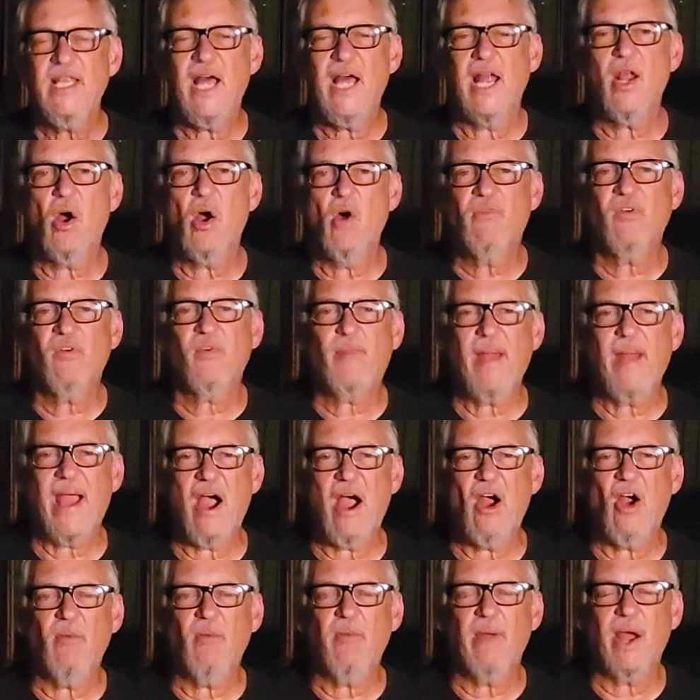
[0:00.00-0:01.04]
not
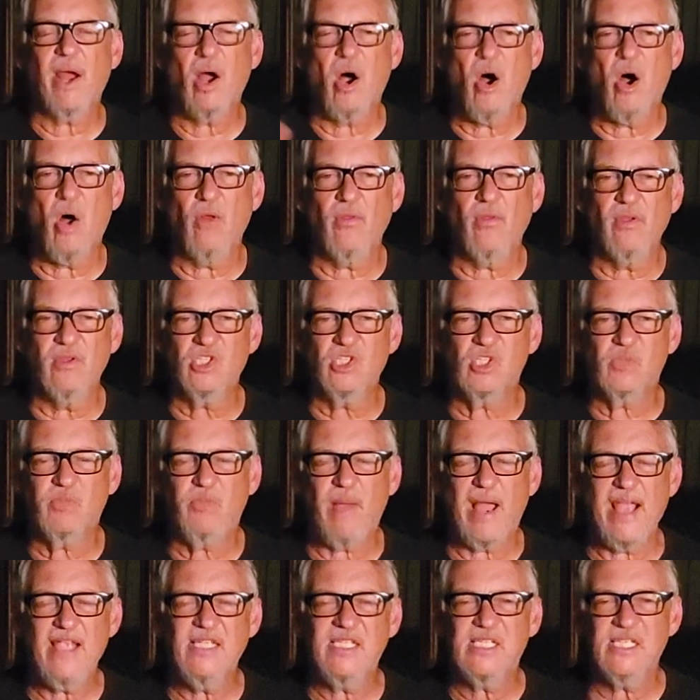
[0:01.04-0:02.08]
overpowered by all the
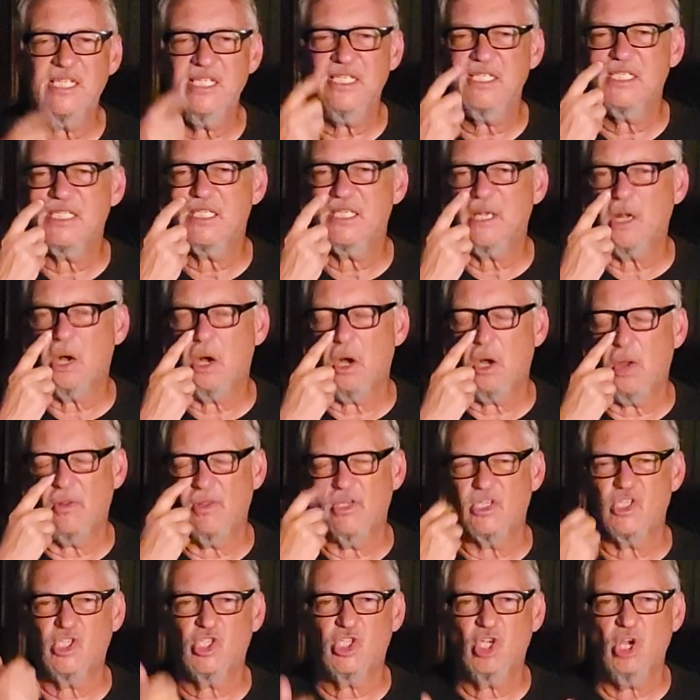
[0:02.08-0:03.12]
spices and all
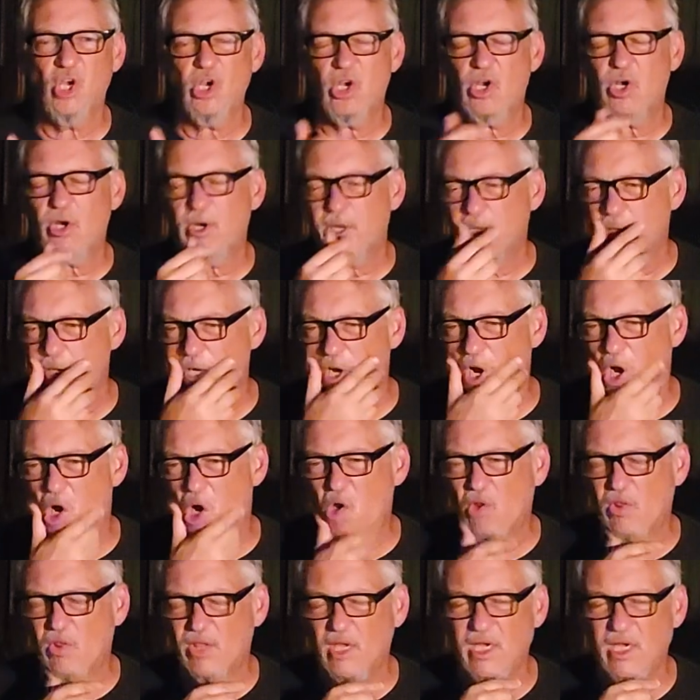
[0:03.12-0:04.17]
the sugar and
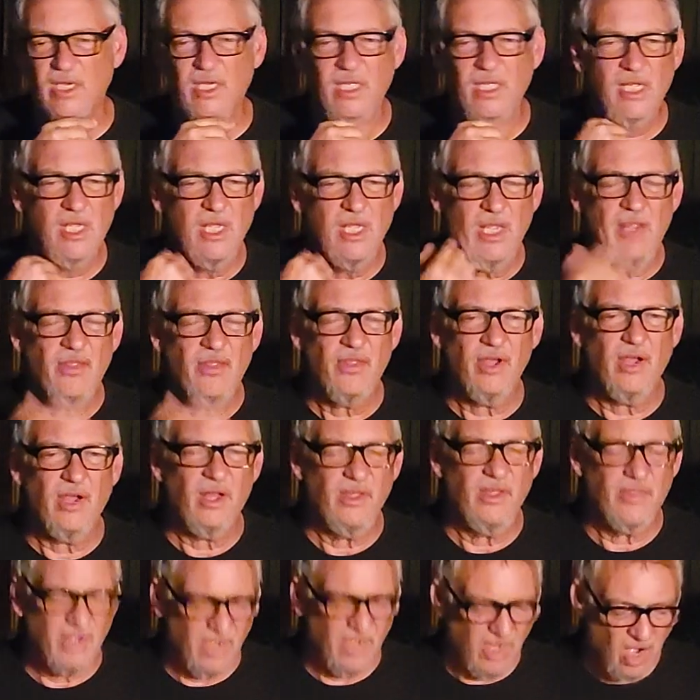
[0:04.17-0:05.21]
all the,
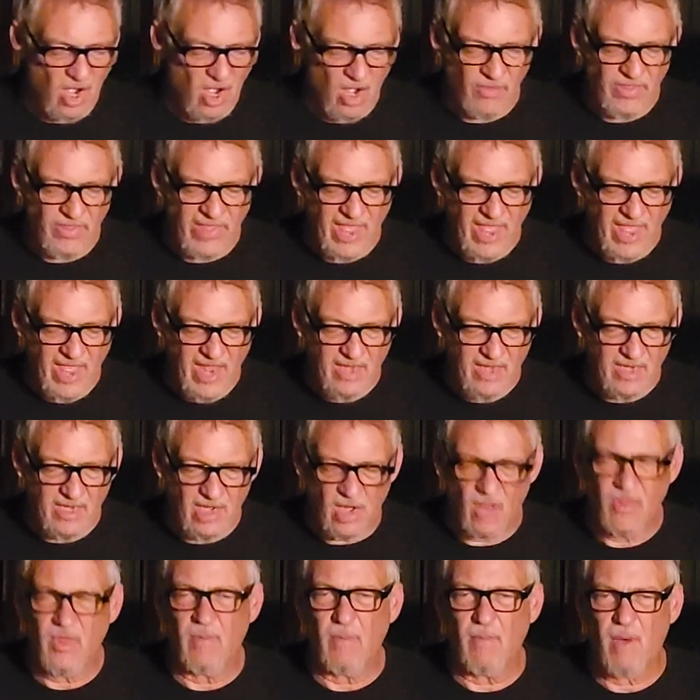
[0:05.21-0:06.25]
the, the all that,
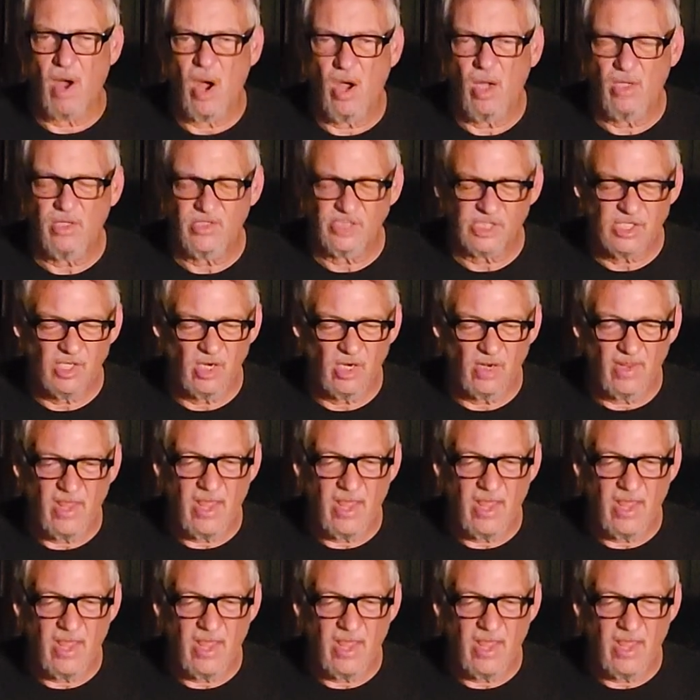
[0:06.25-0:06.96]
all the malts and all